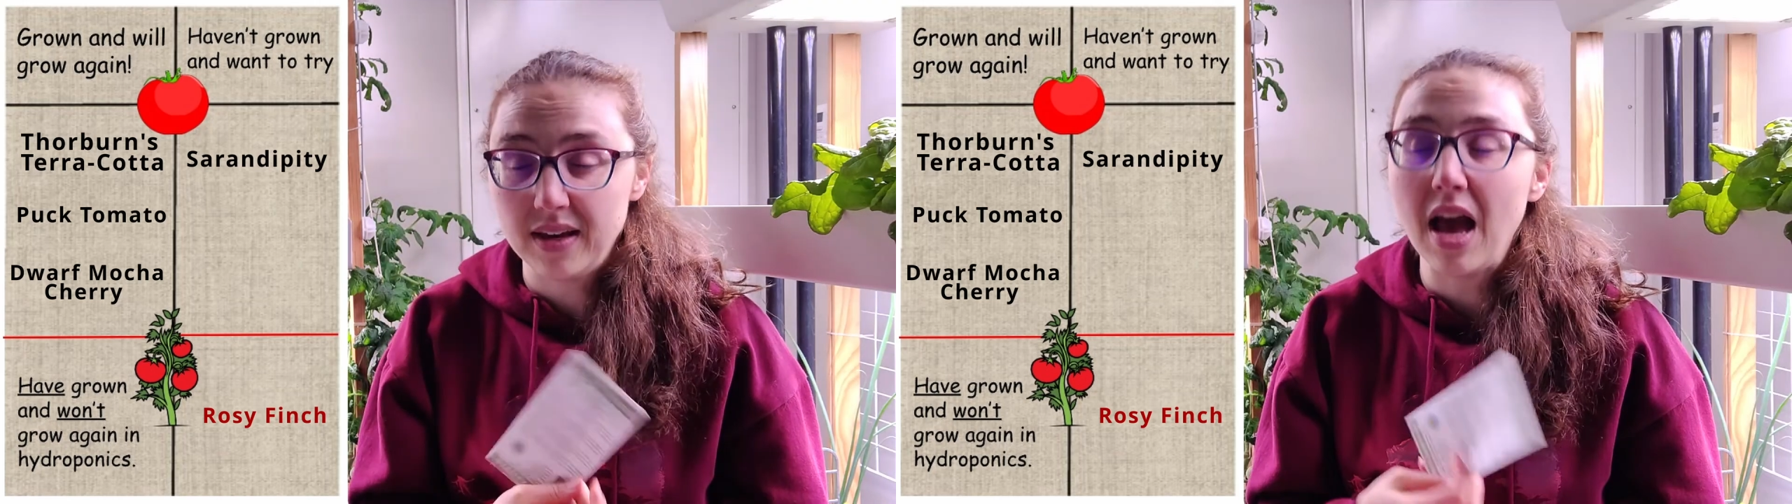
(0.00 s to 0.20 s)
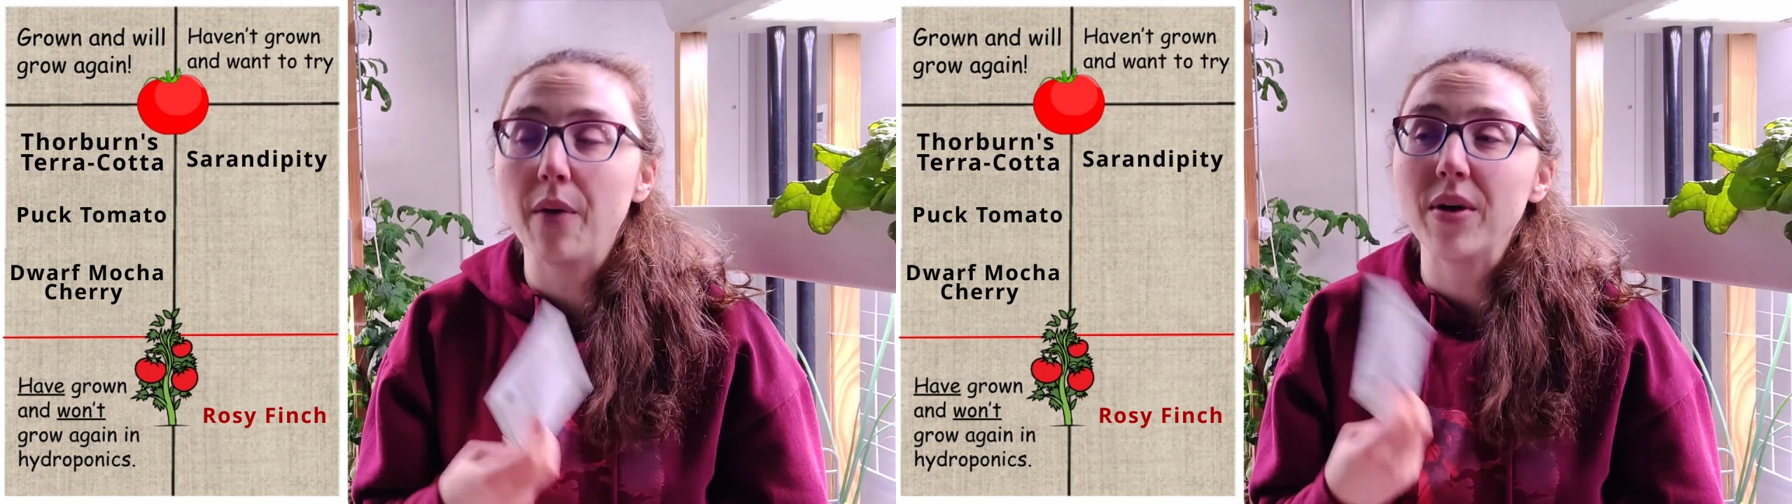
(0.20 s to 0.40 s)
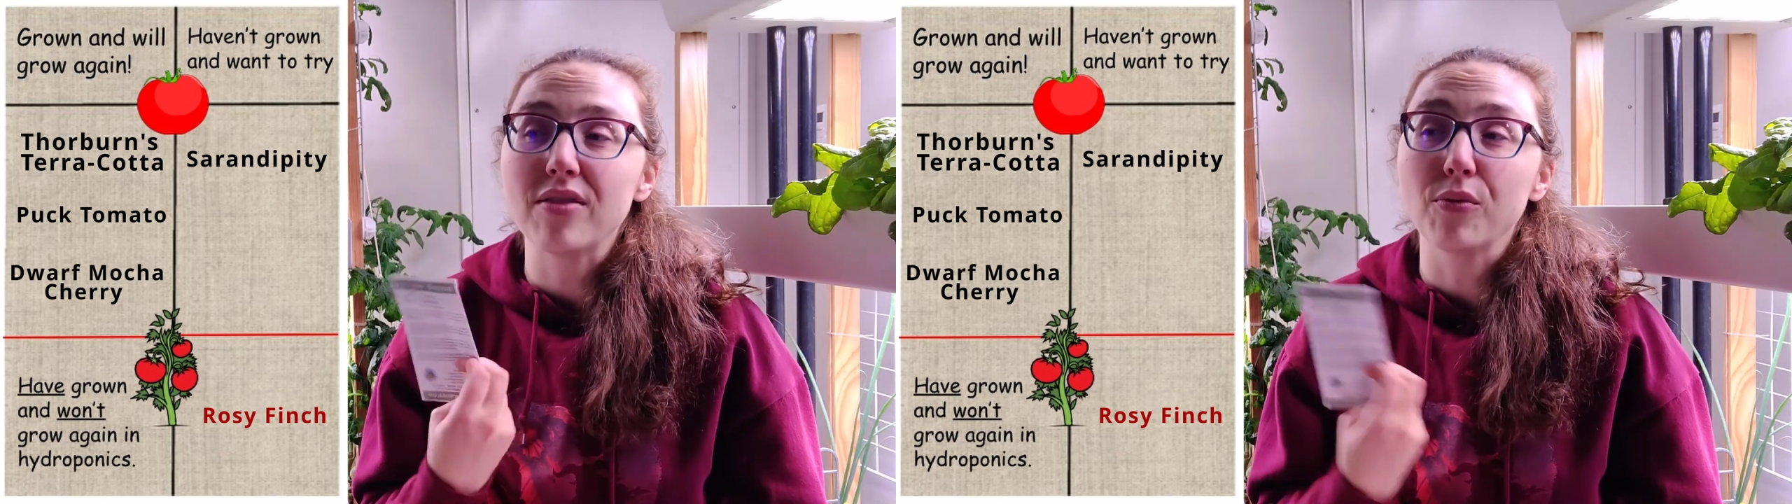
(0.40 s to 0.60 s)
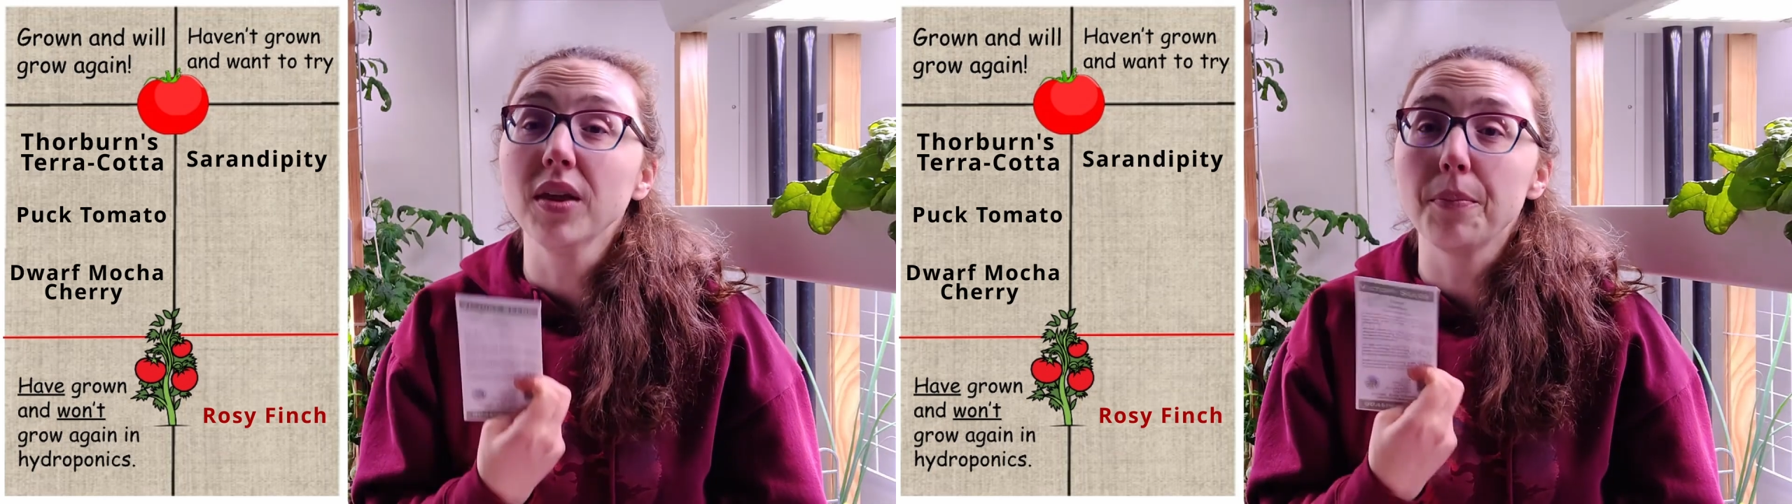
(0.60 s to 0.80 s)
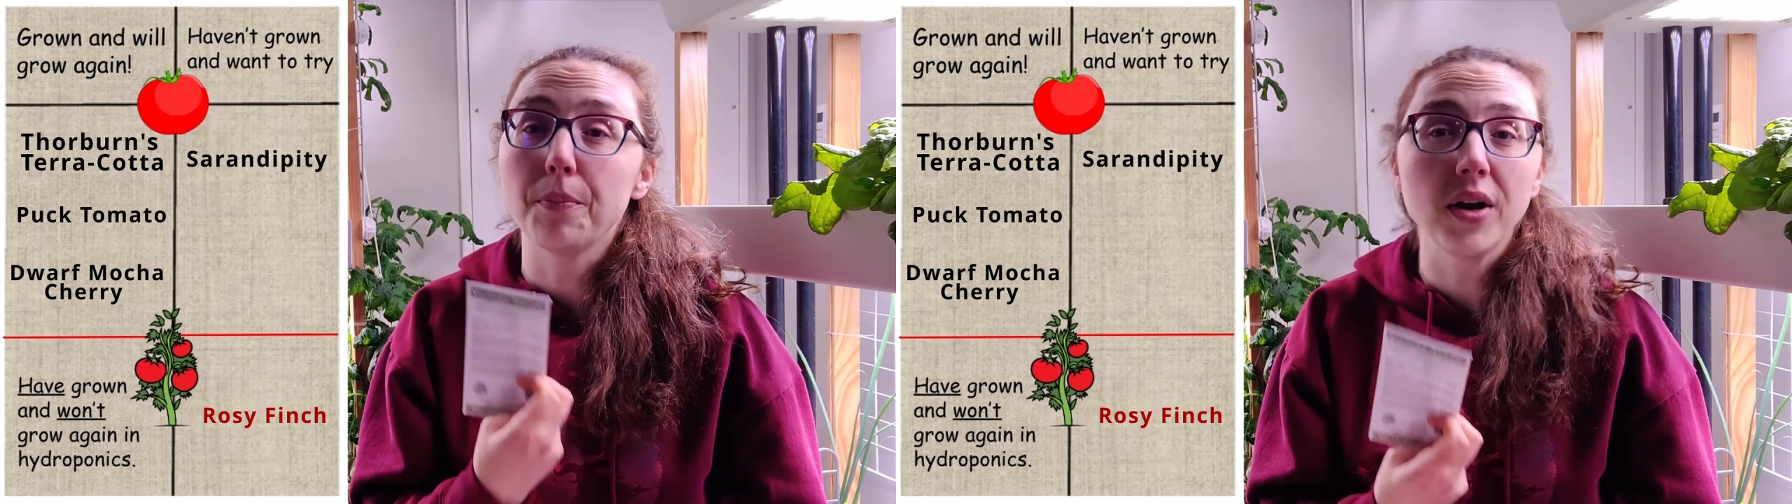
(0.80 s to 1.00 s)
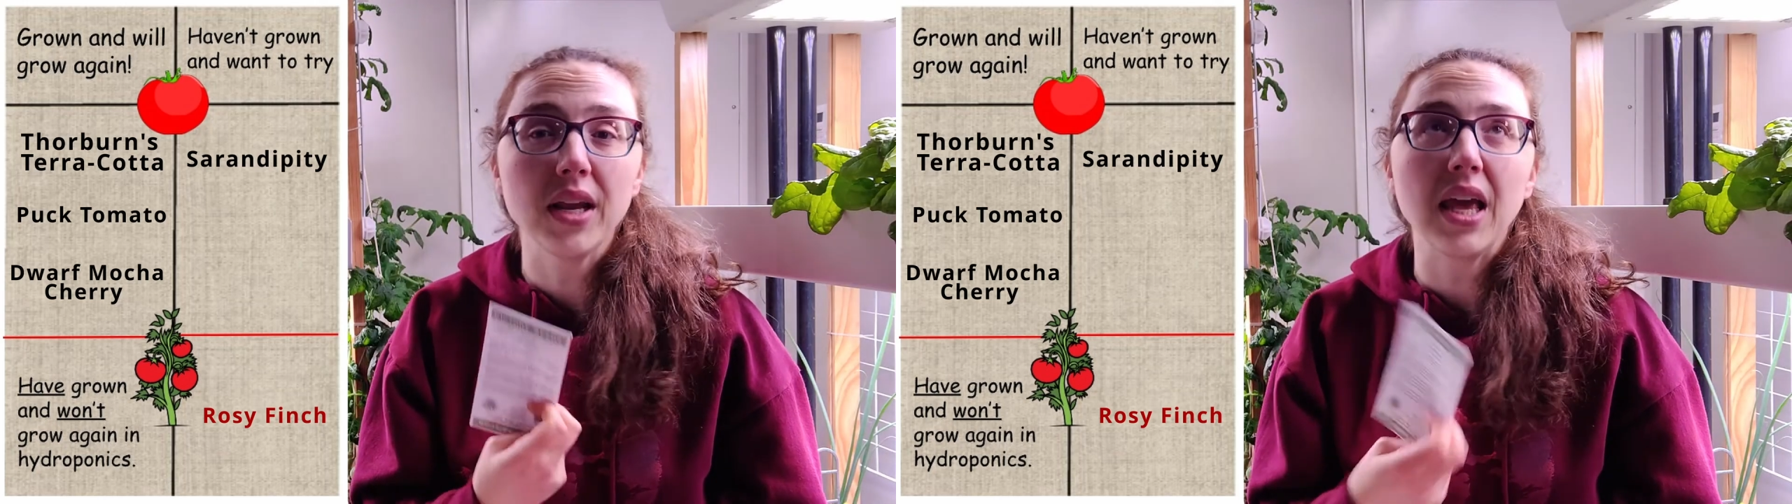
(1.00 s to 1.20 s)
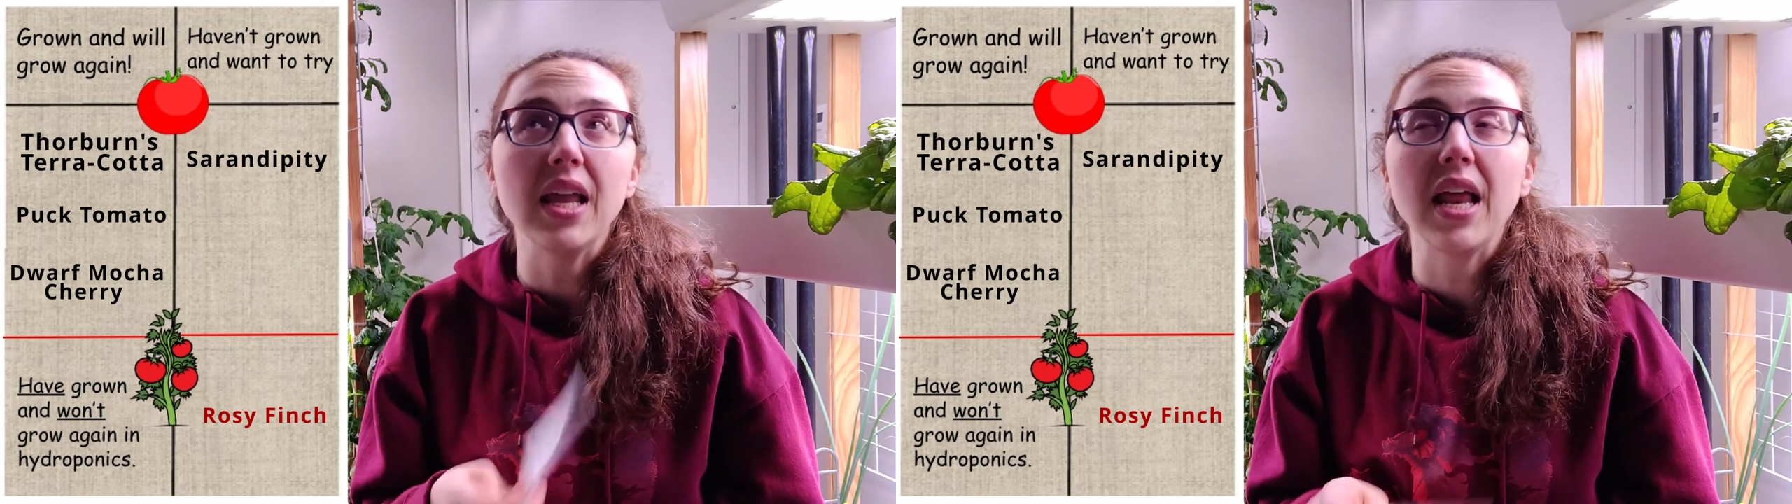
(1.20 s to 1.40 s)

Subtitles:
Now, it's really pretty.